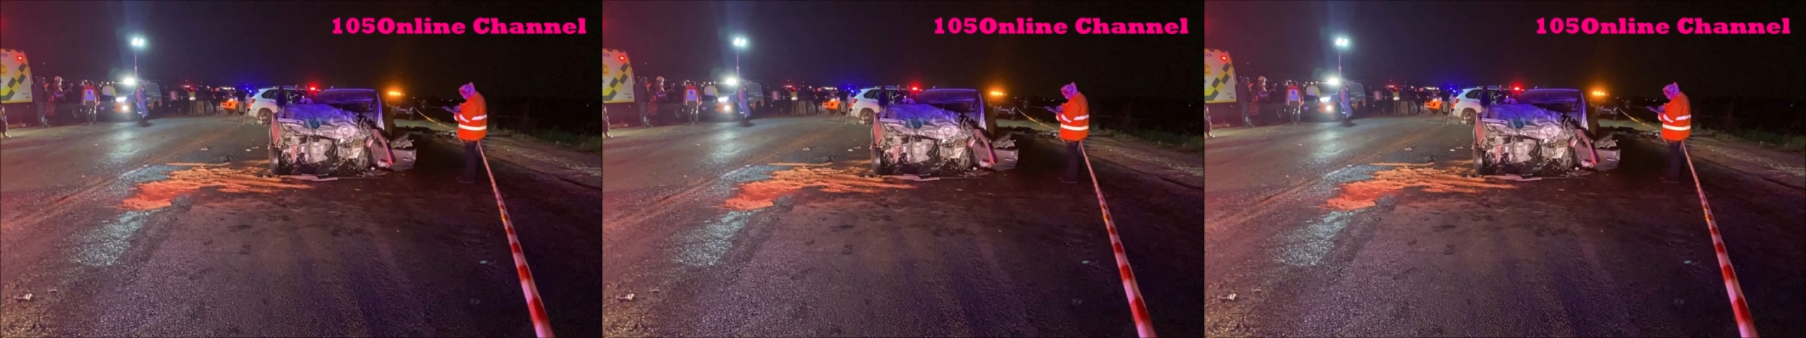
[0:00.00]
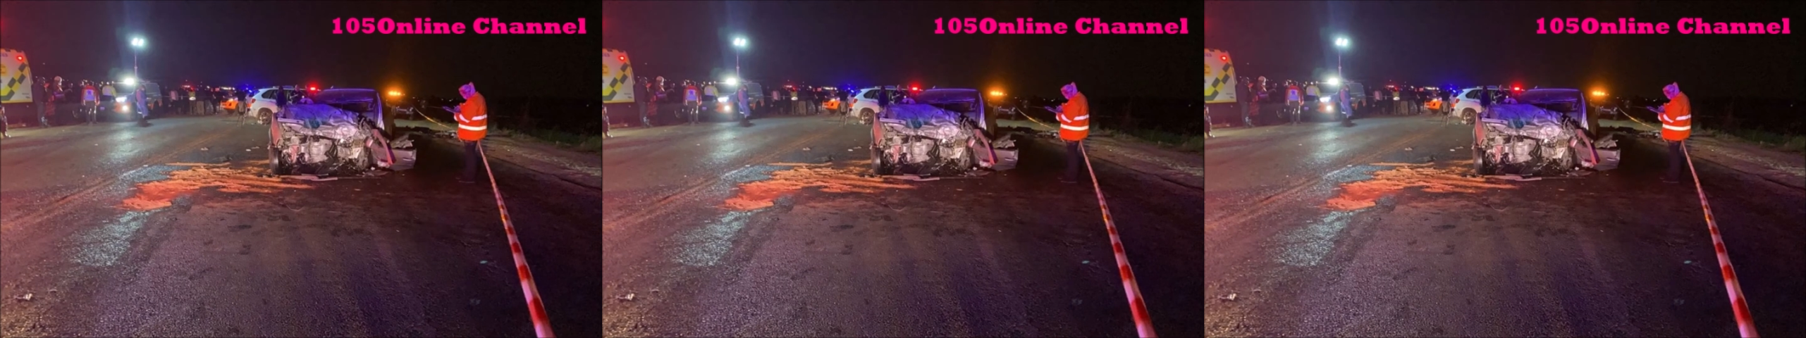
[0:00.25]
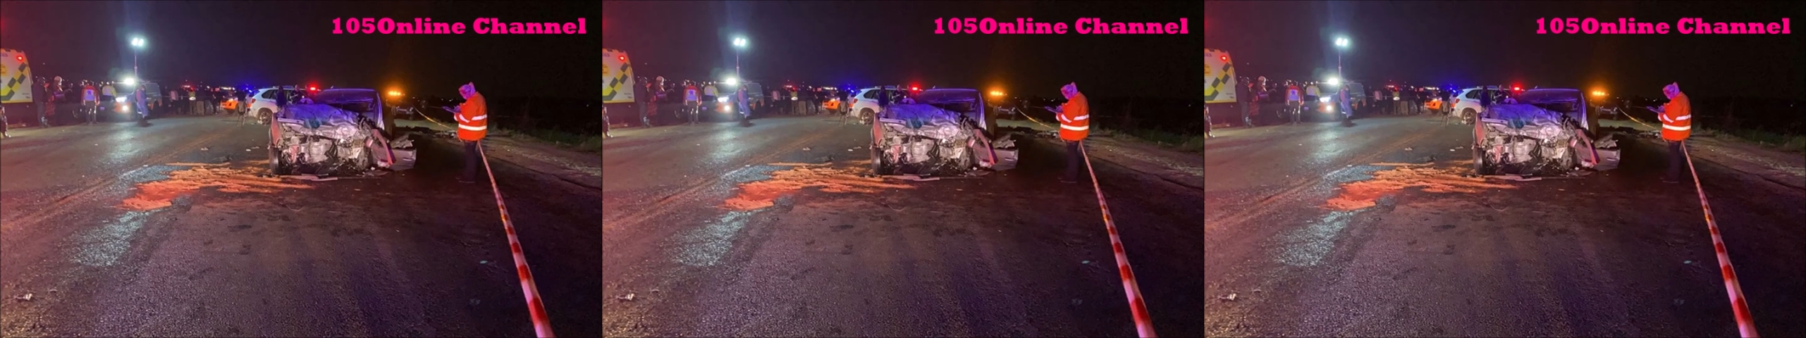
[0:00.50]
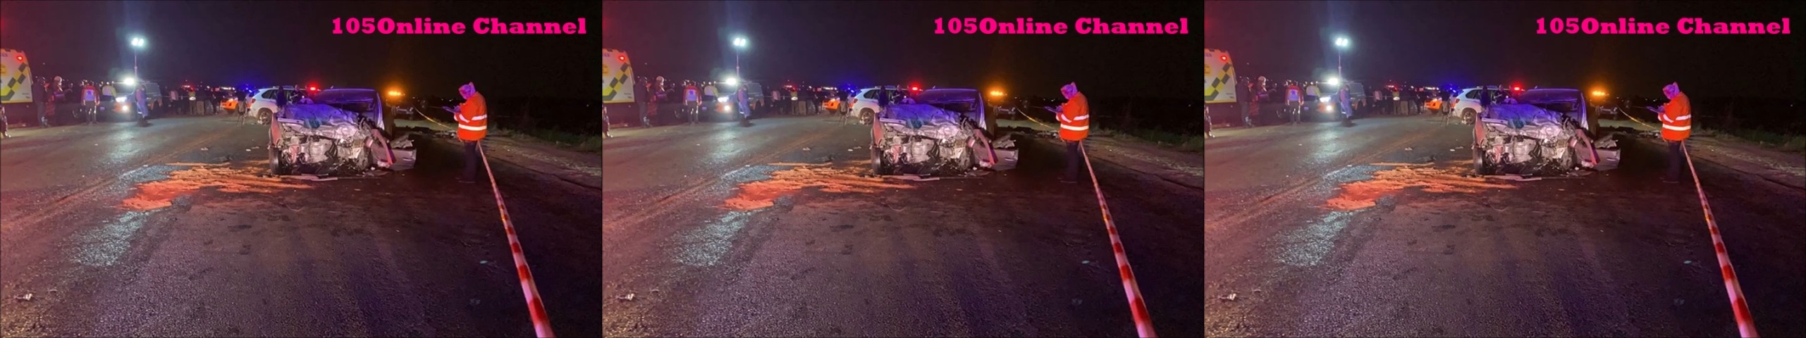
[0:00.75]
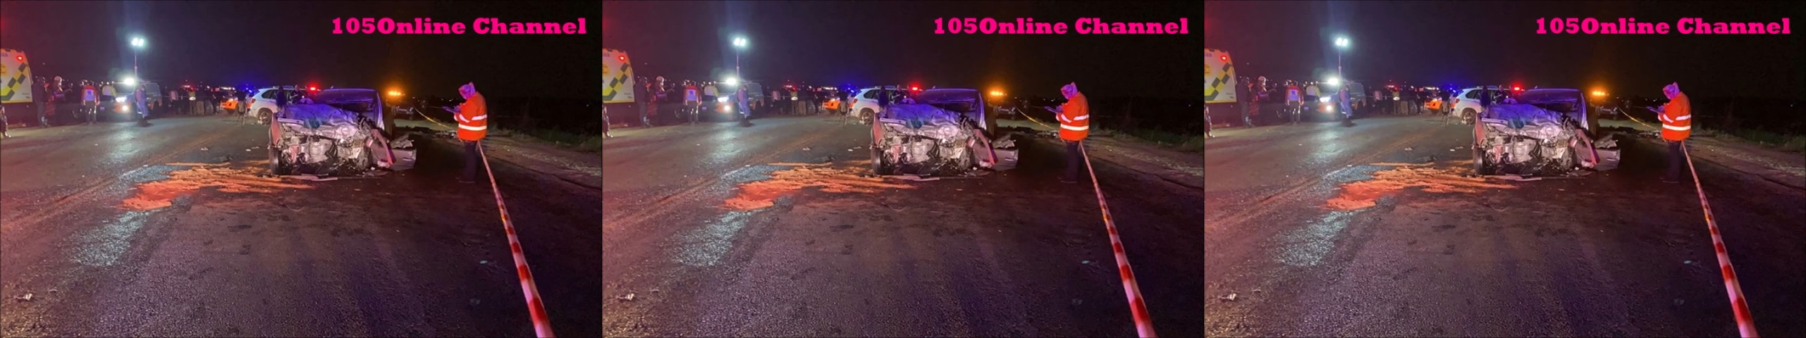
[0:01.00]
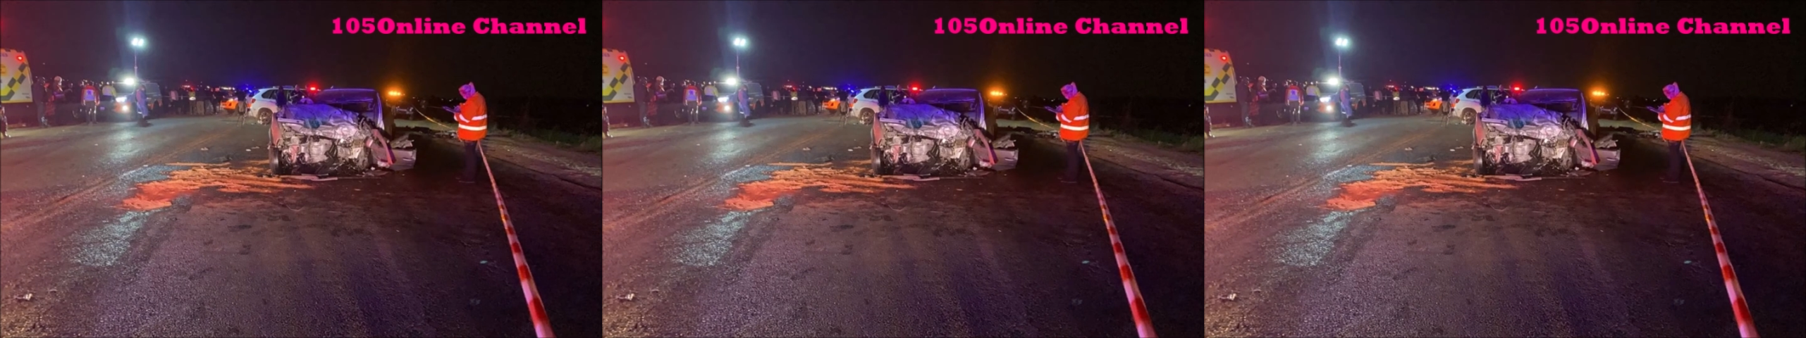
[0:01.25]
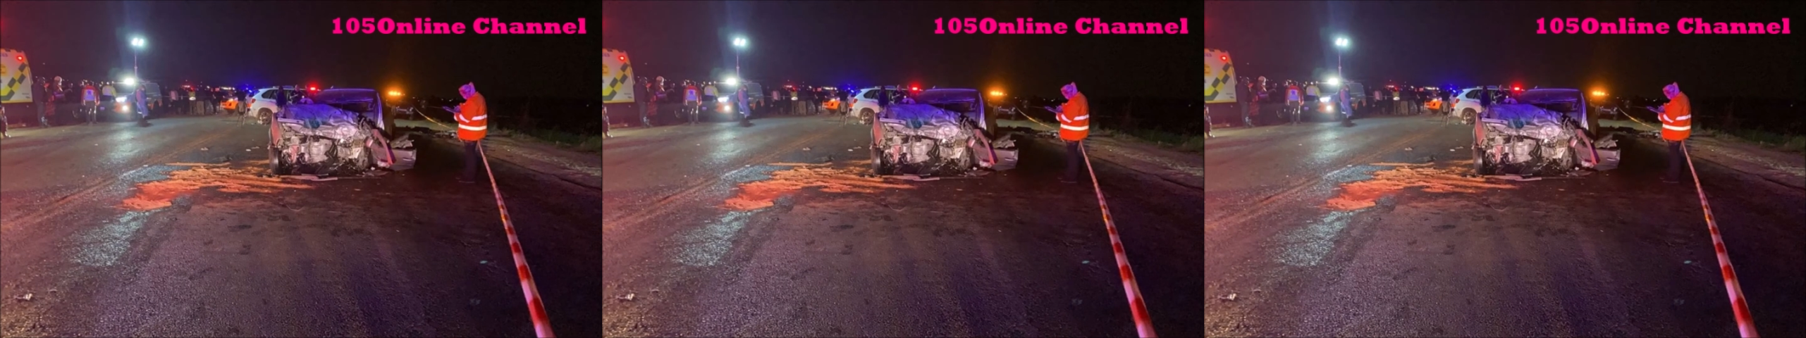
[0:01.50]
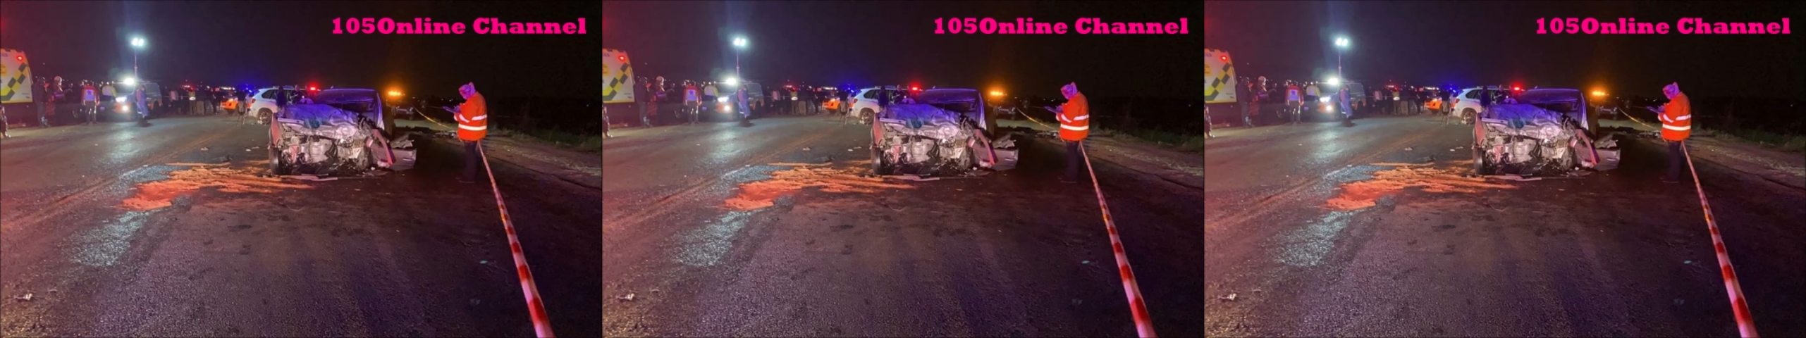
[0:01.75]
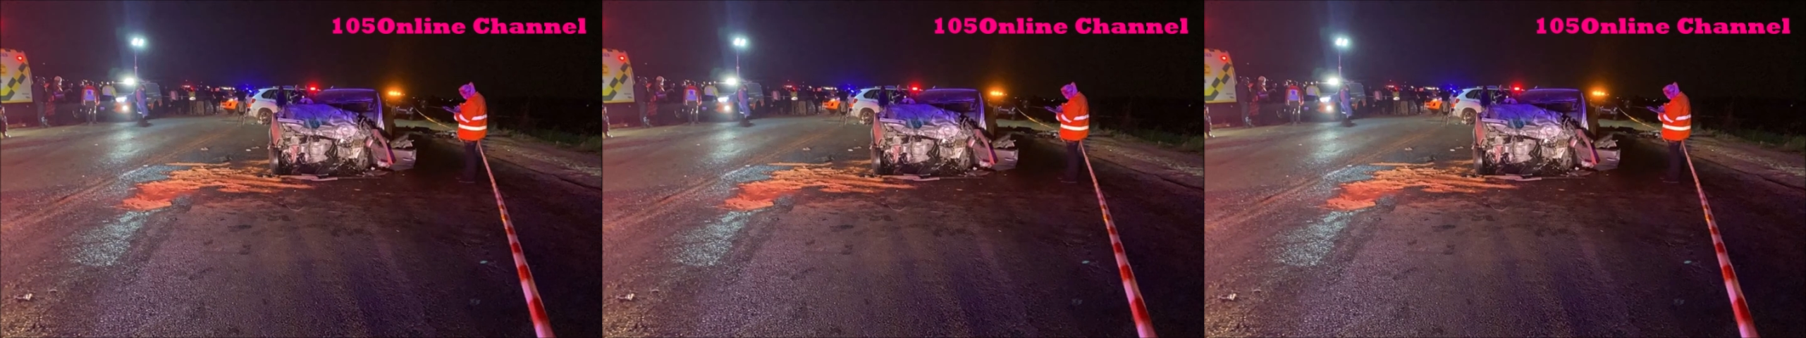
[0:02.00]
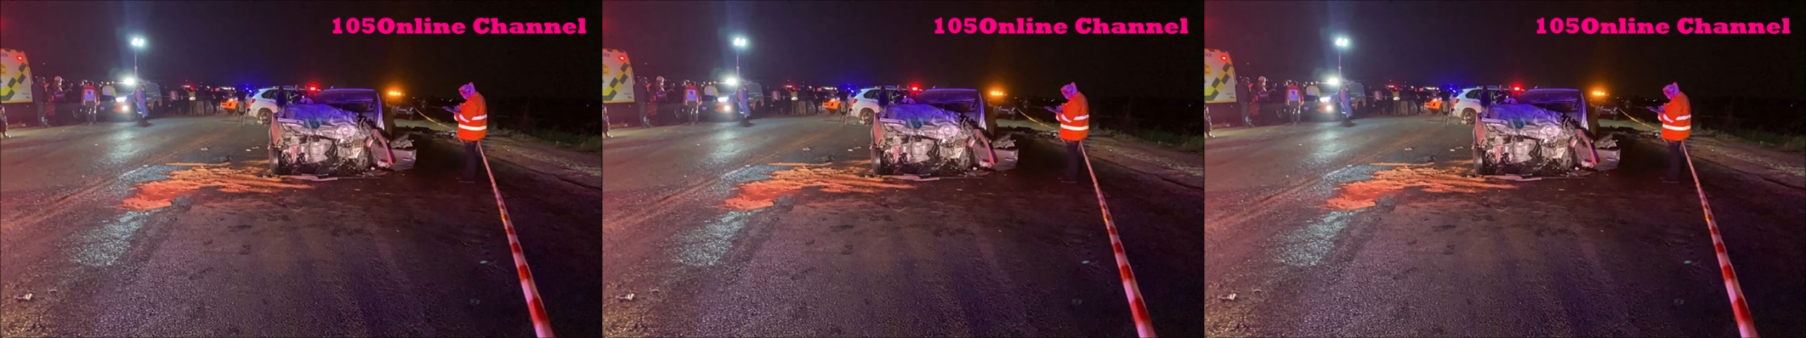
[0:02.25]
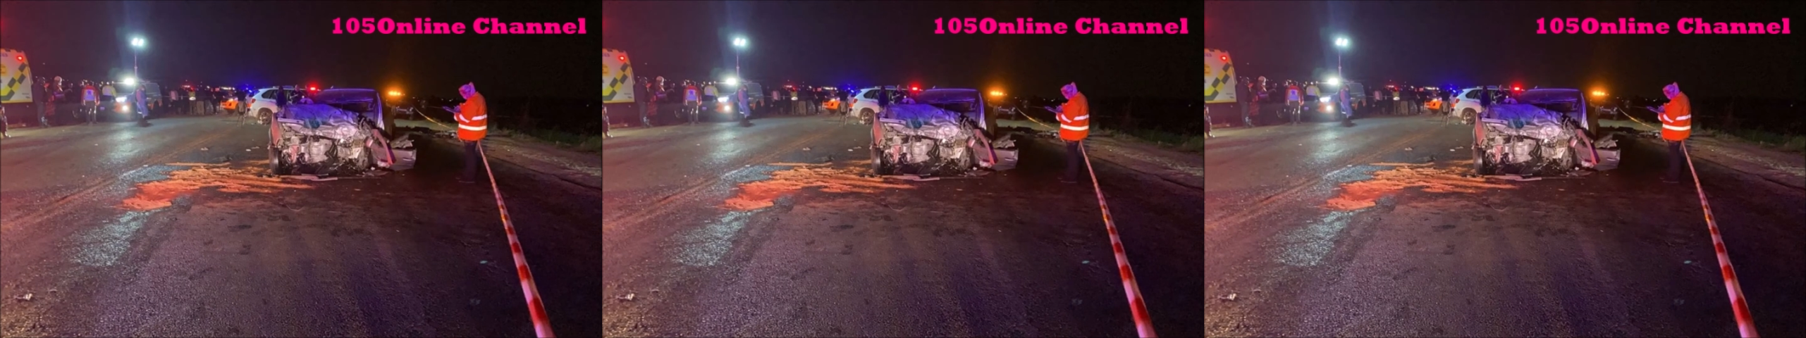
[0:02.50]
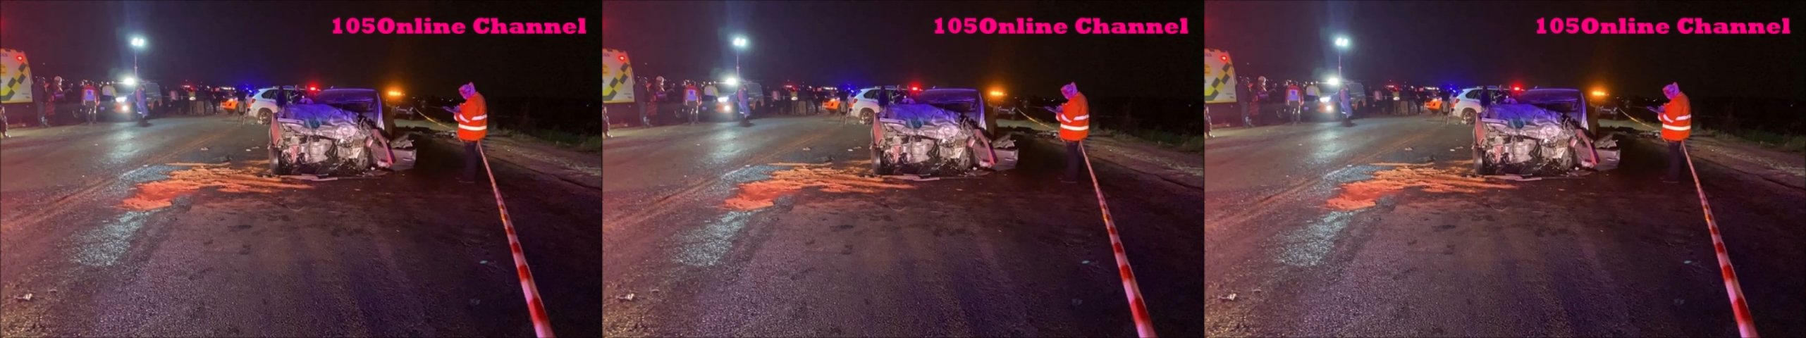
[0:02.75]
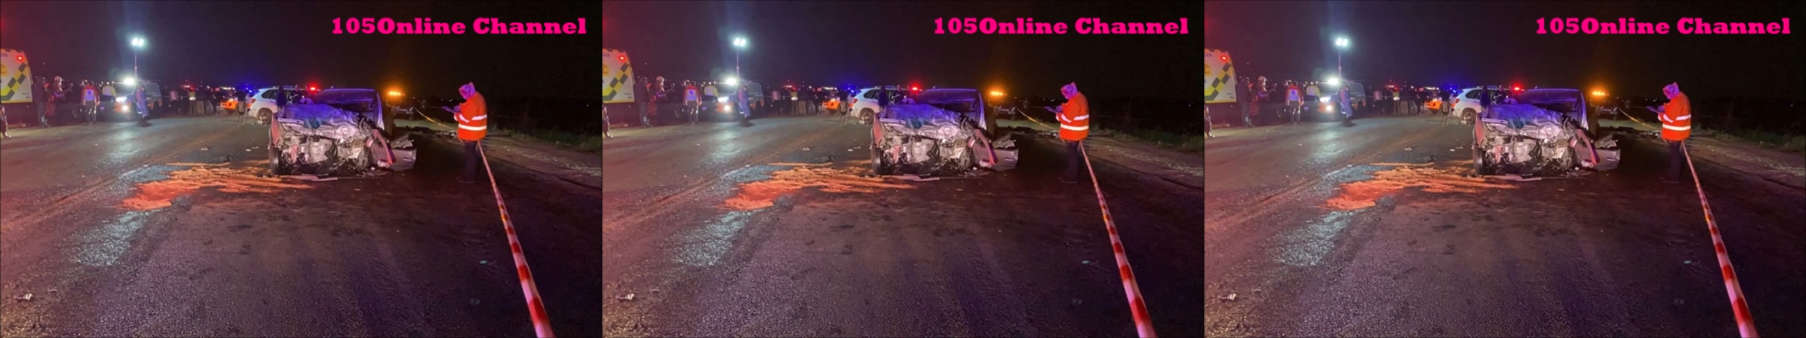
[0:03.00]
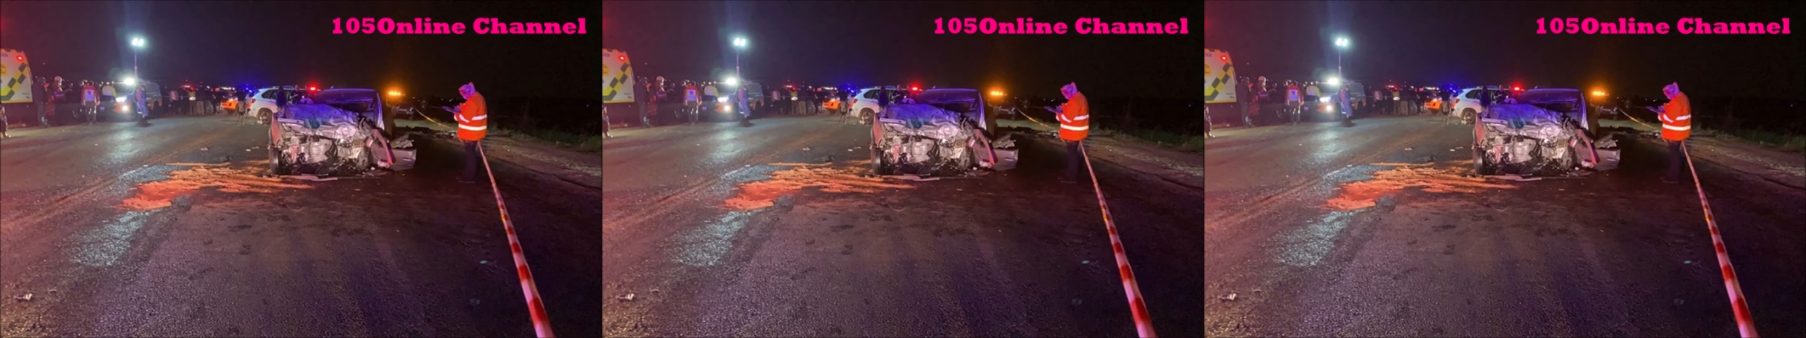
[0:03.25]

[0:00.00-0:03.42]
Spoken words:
(no speaker visible)